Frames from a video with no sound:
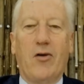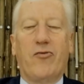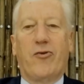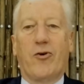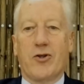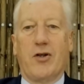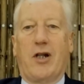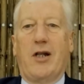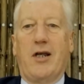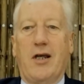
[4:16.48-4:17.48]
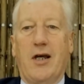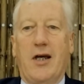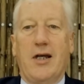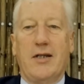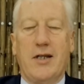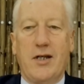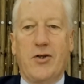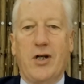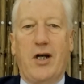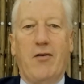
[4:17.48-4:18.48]
unfortunately,
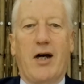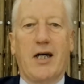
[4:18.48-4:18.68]
this year